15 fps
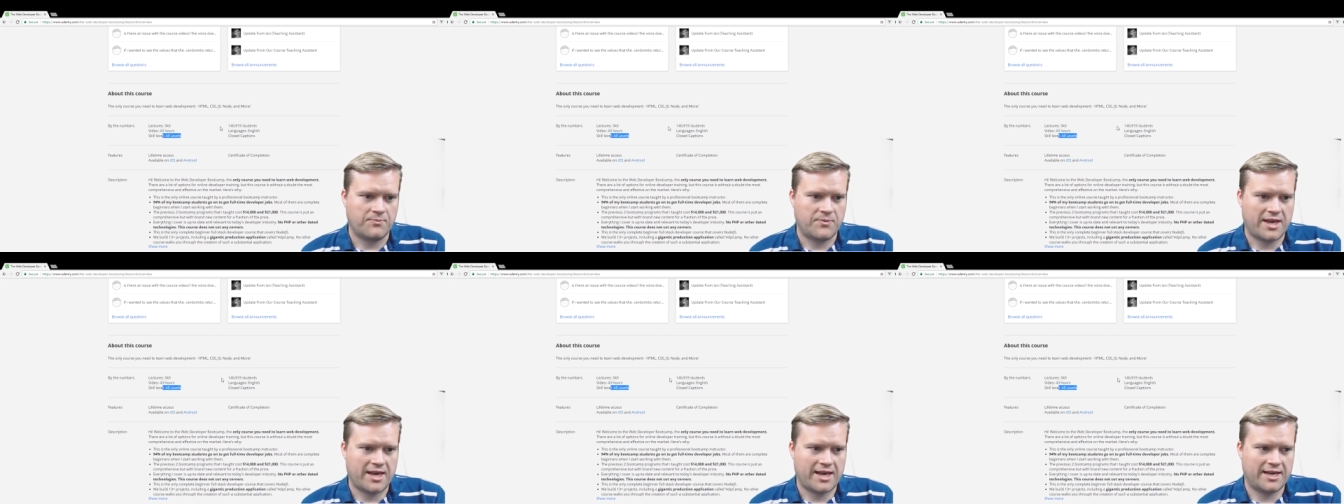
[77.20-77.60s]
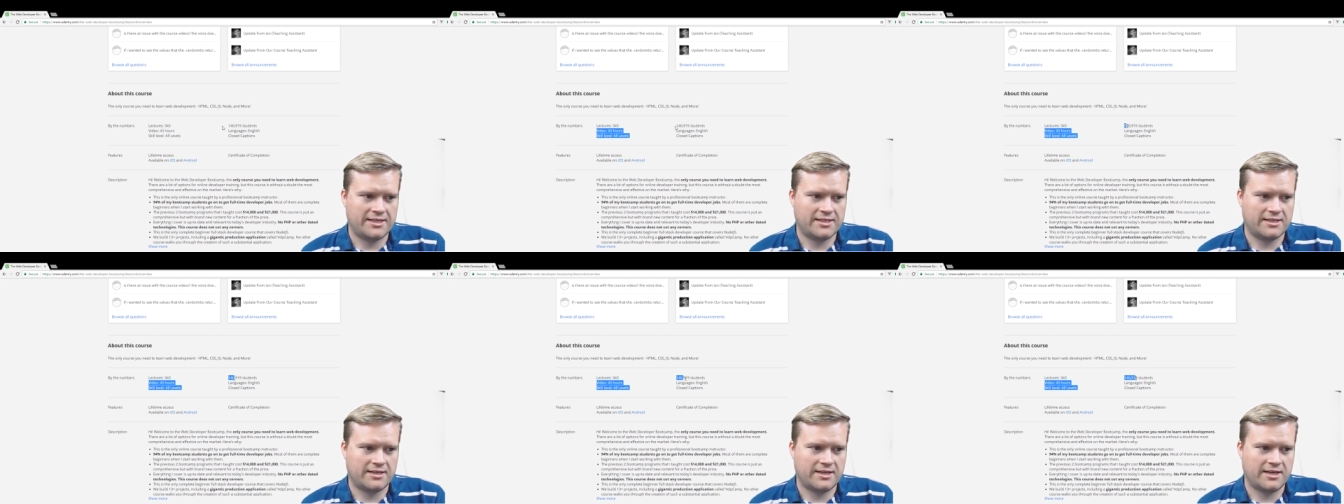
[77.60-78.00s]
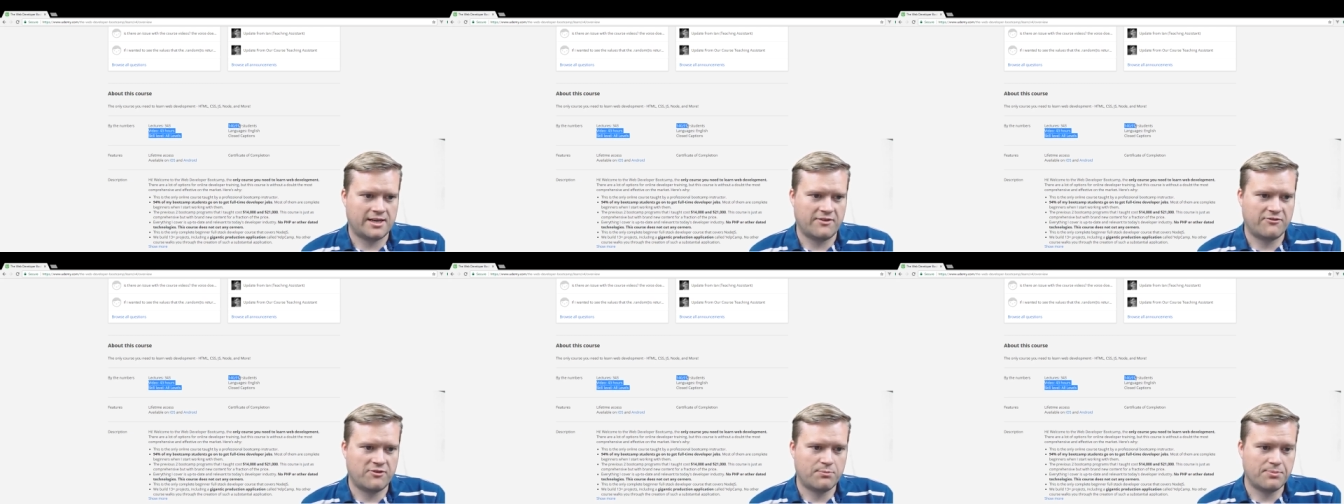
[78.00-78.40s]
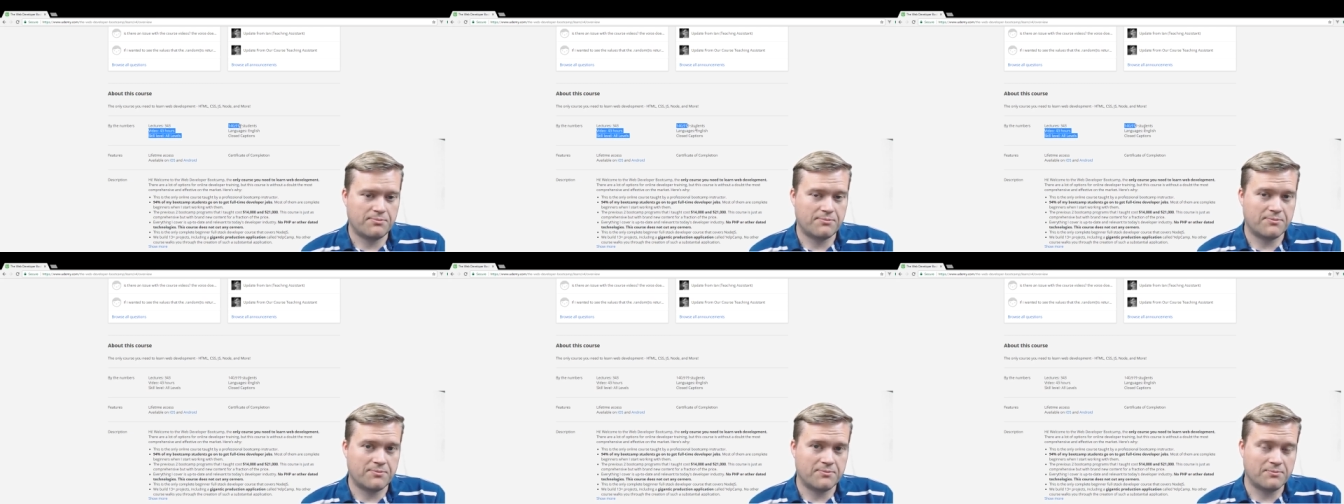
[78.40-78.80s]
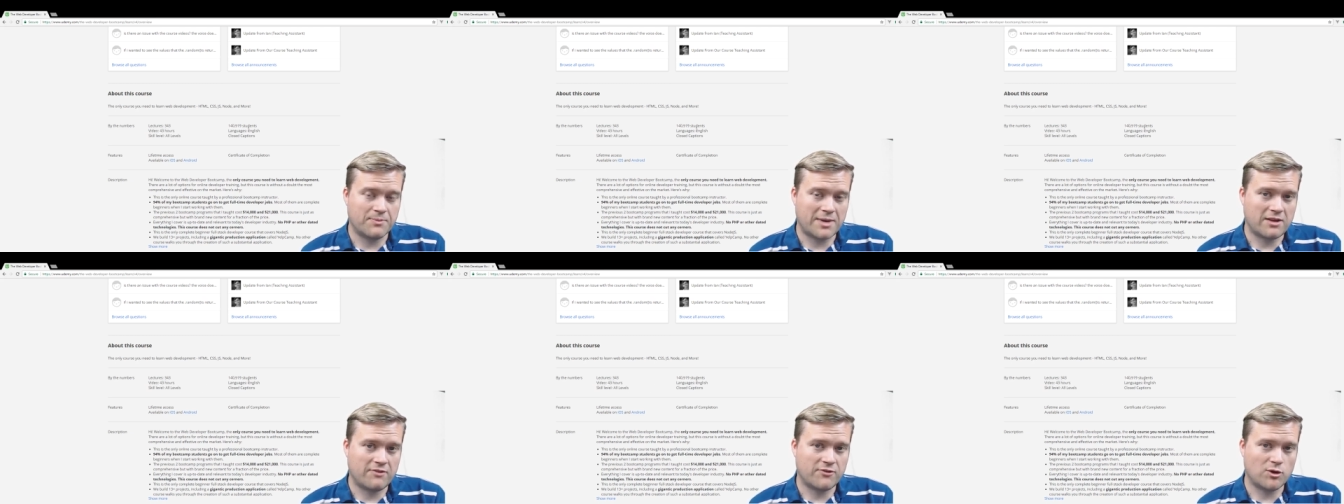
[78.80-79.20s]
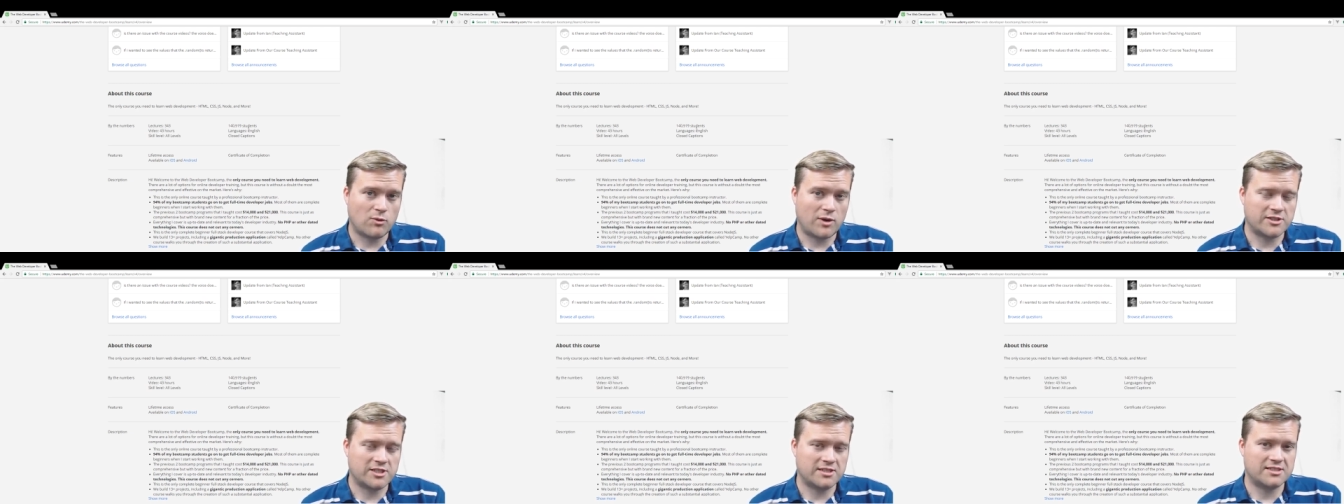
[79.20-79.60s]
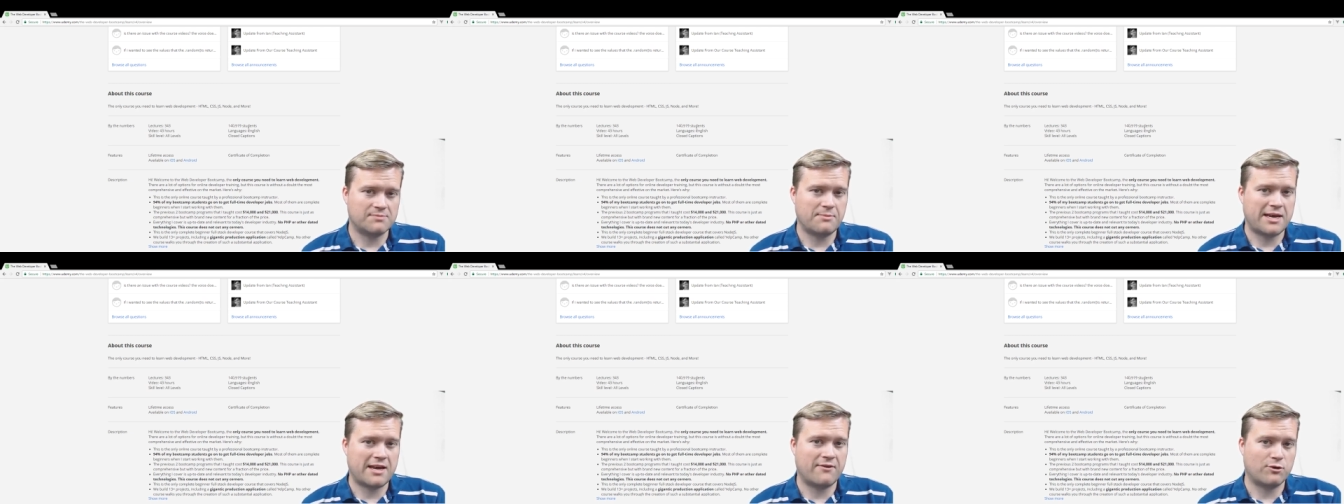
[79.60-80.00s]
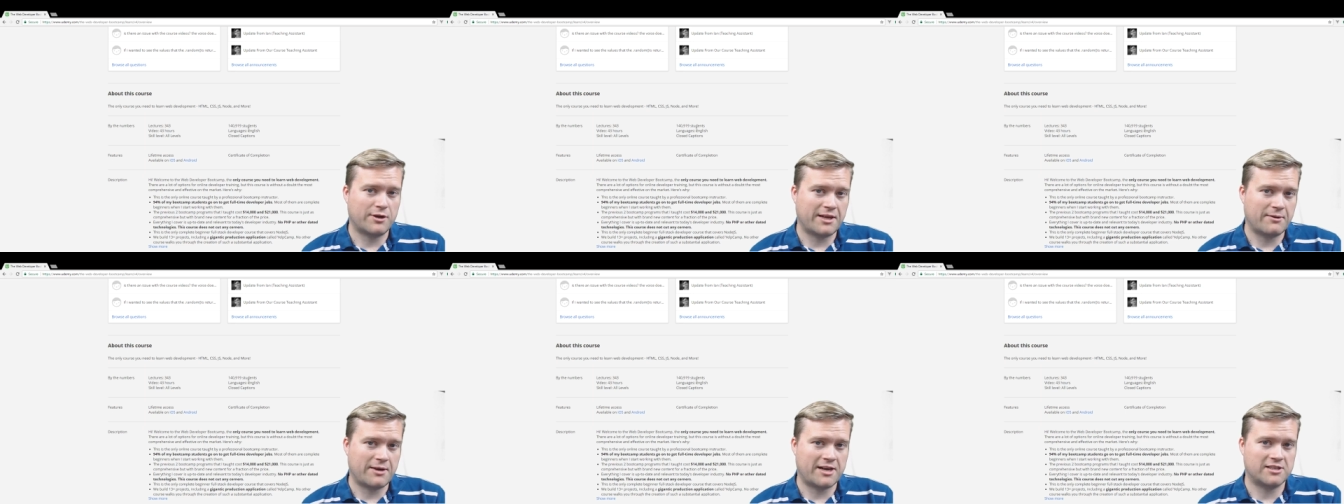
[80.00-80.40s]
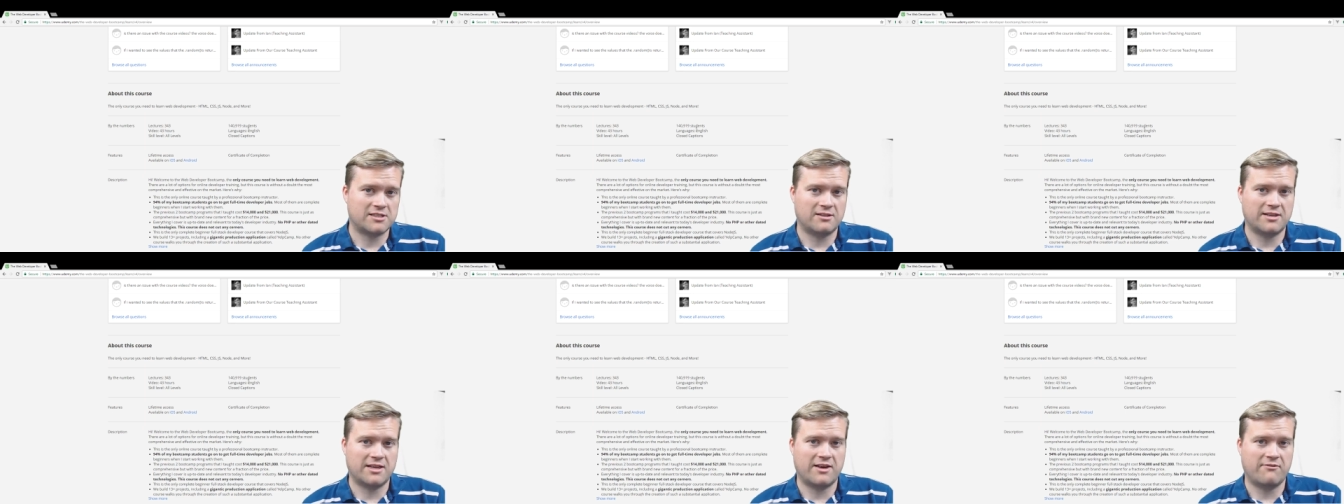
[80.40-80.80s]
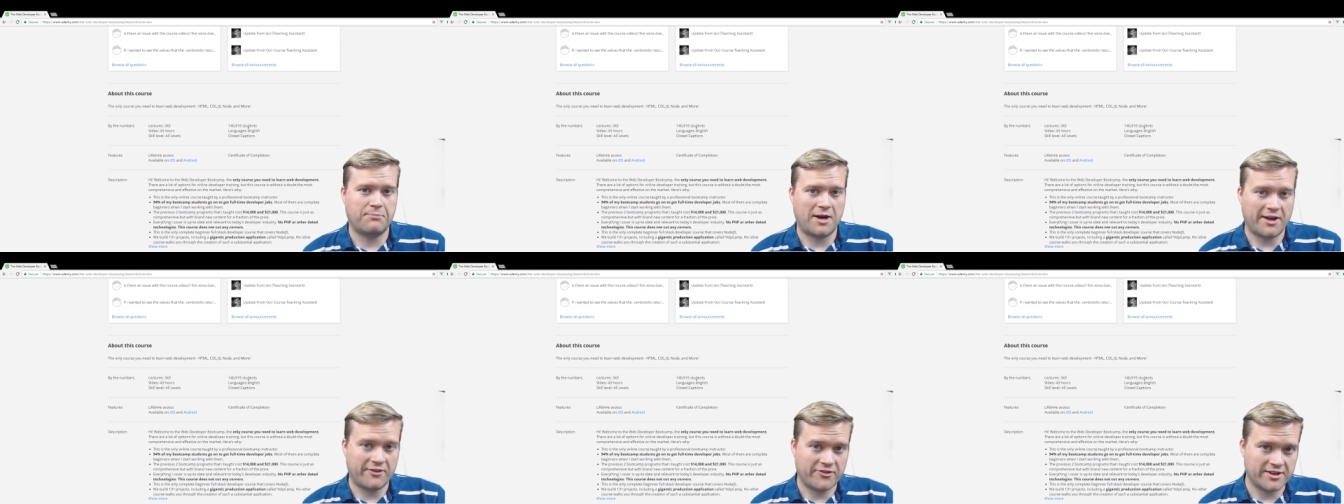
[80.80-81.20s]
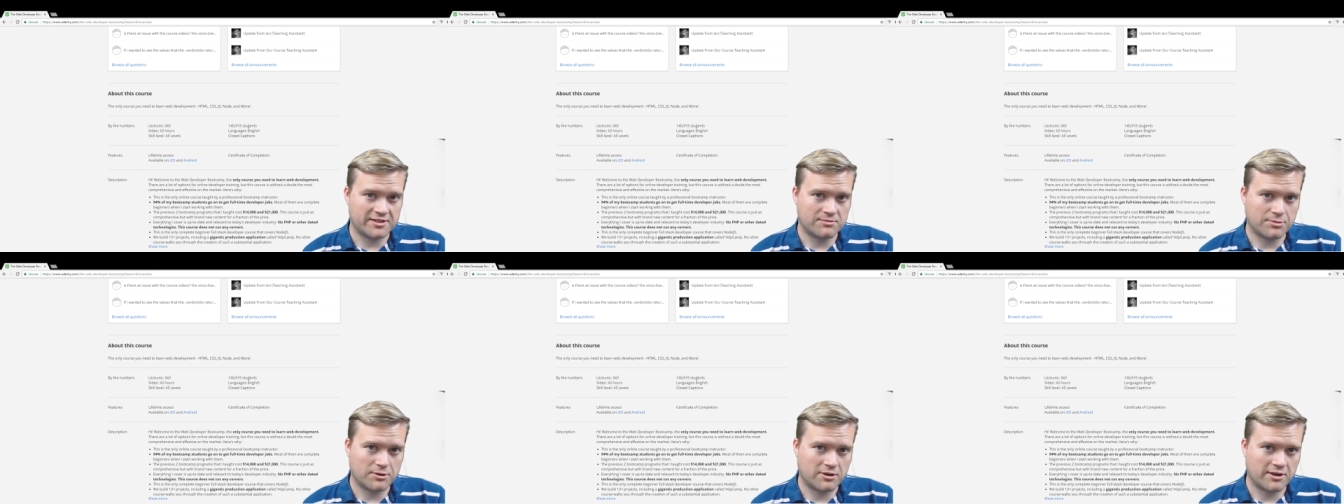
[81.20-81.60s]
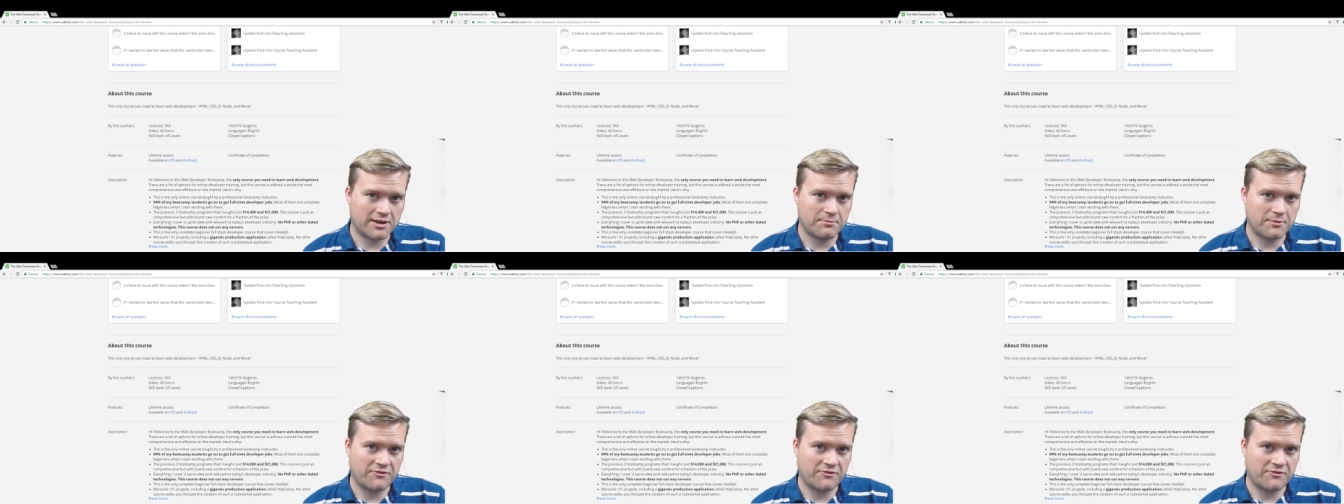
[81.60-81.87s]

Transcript: And uh, if many of you watching this may have already actually have bought this program.